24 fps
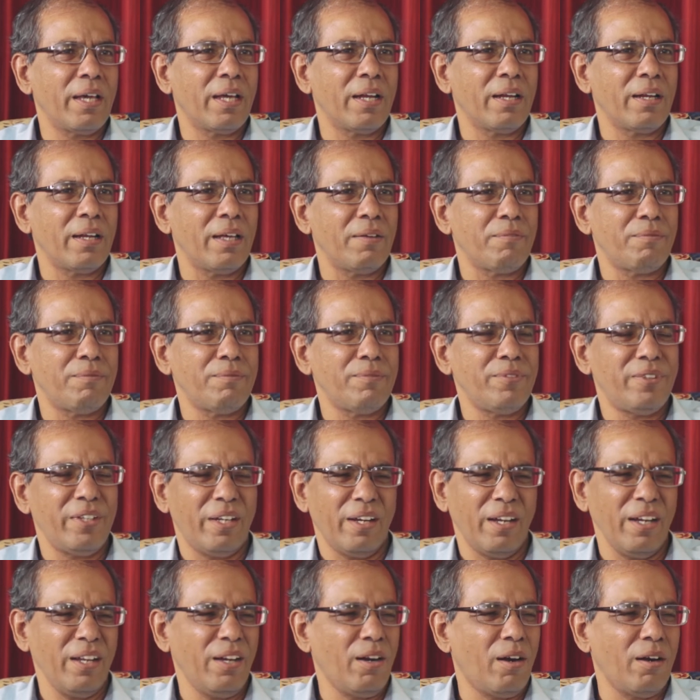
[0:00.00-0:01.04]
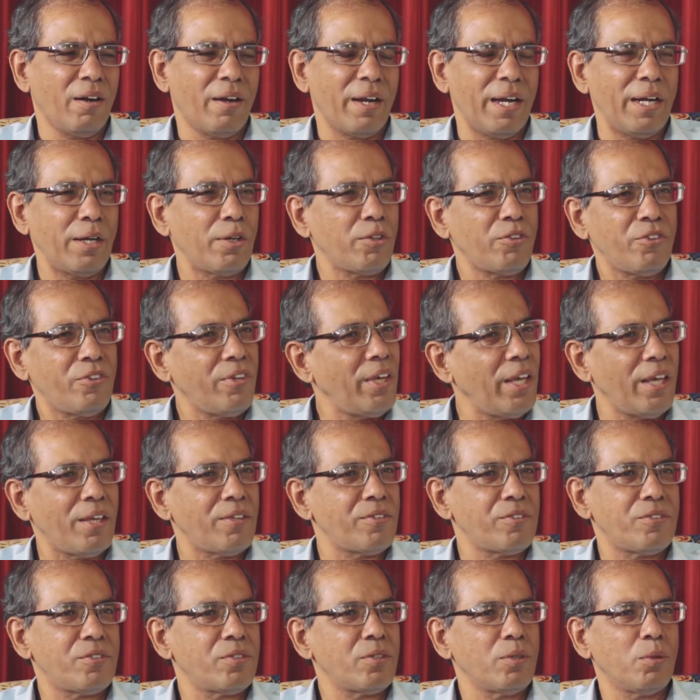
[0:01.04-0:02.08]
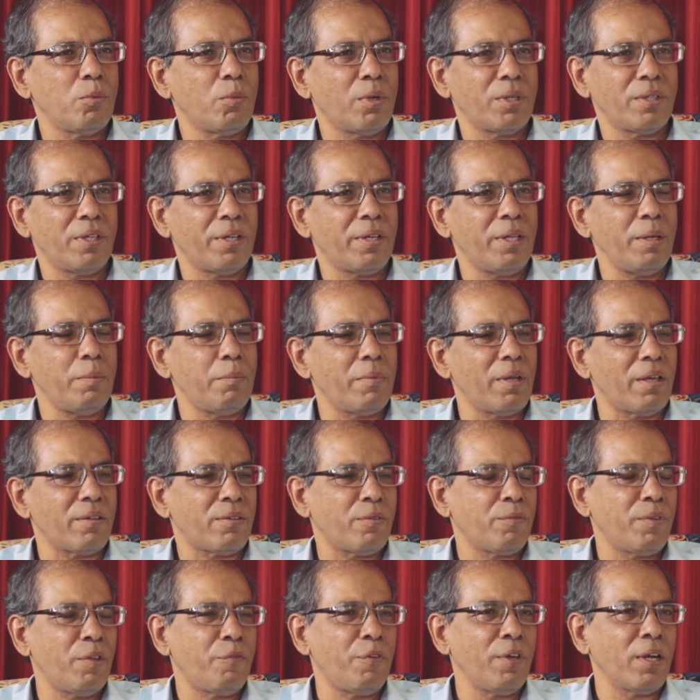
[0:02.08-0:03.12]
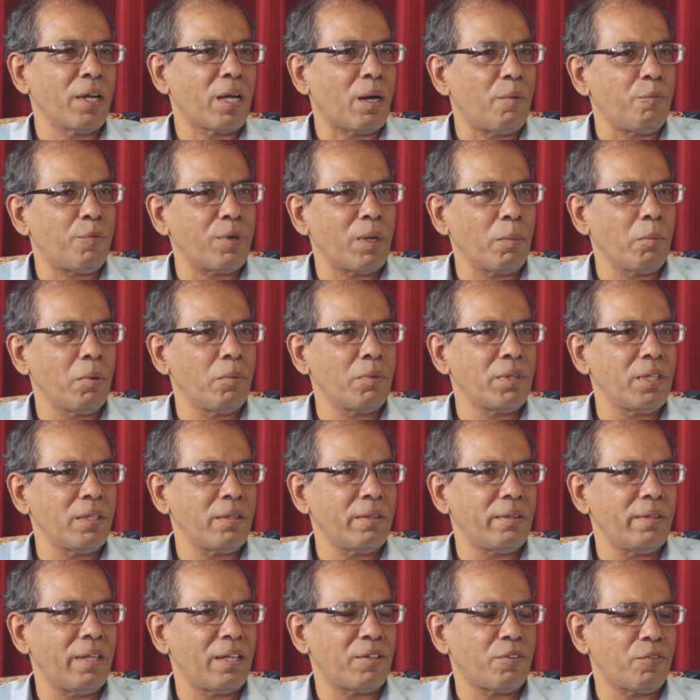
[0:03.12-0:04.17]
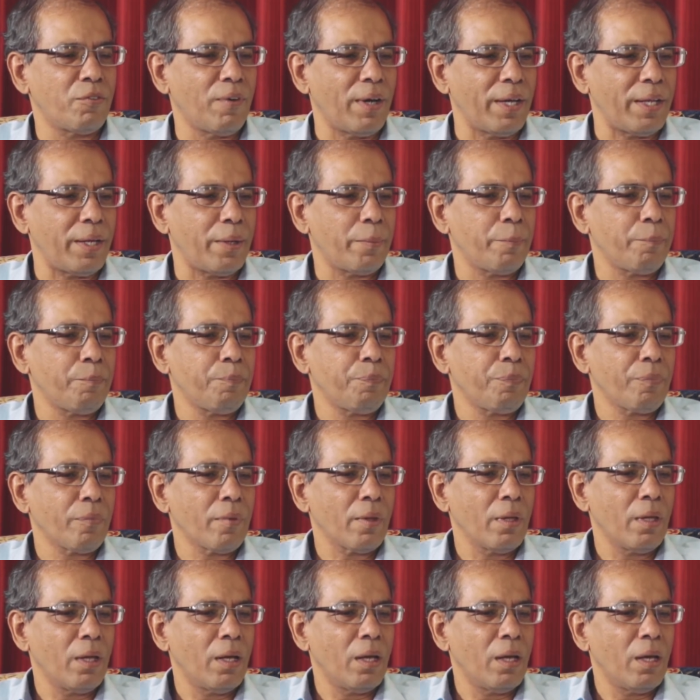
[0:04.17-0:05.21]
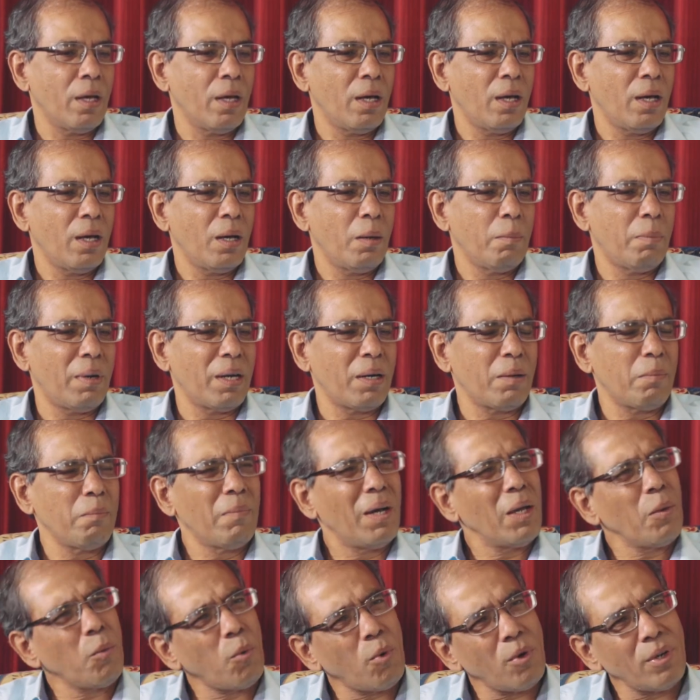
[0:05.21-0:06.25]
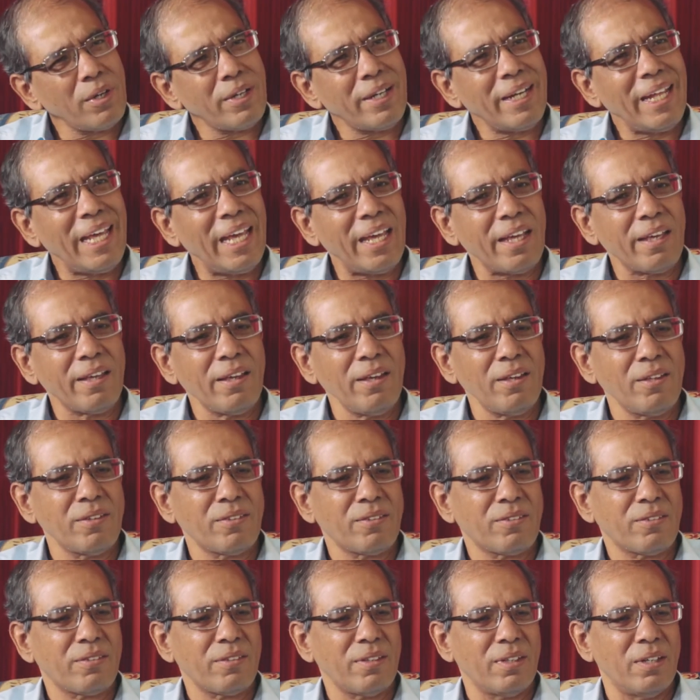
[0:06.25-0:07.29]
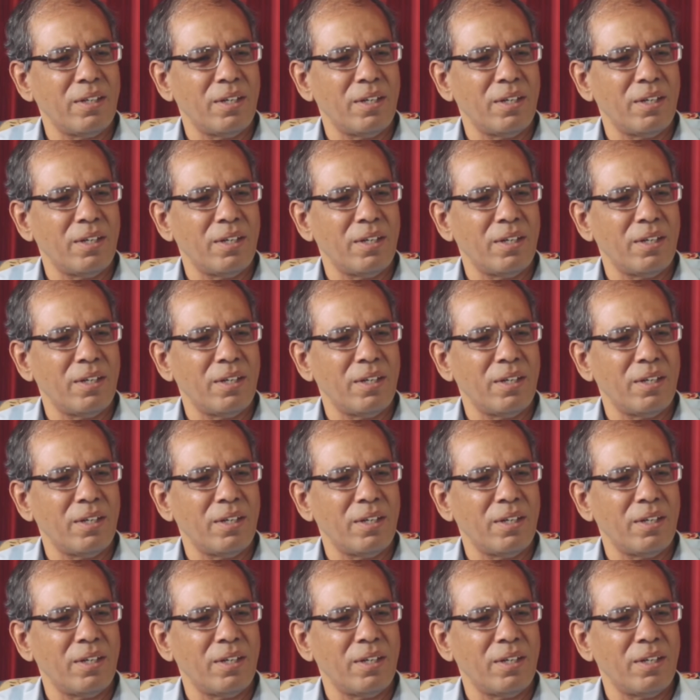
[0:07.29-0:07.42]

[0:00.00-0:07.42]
and I've generally not tried to change what the team does. If they feel comfortable with it, that's fine. But my own take is,